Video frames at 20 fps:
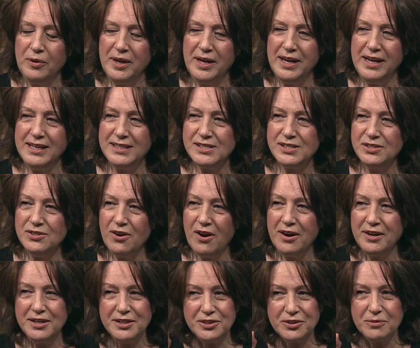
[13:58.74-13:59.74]
It's
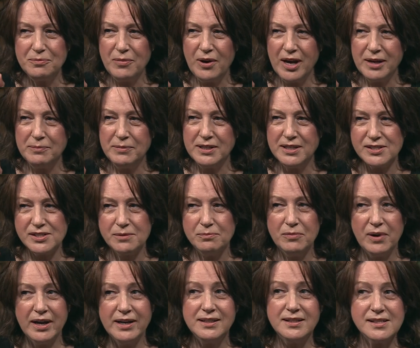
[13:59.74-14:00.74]
not in your mind because the
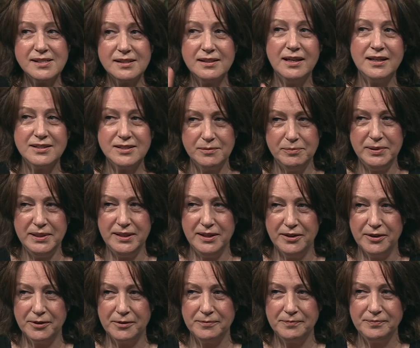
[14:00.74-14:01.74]
mind doesn't like to be
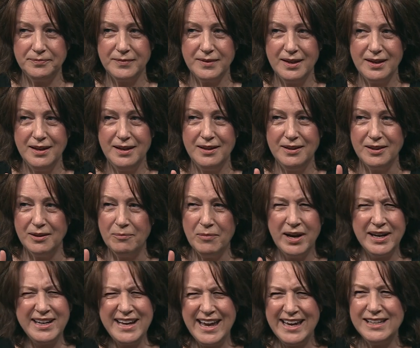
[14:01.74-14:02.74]
here. The
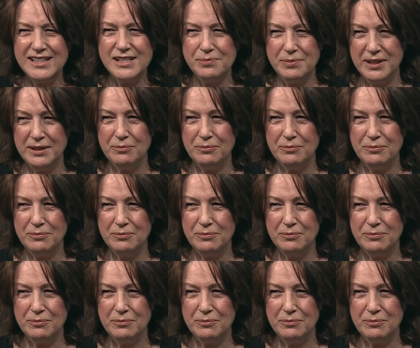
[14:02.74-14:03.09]
mind hates being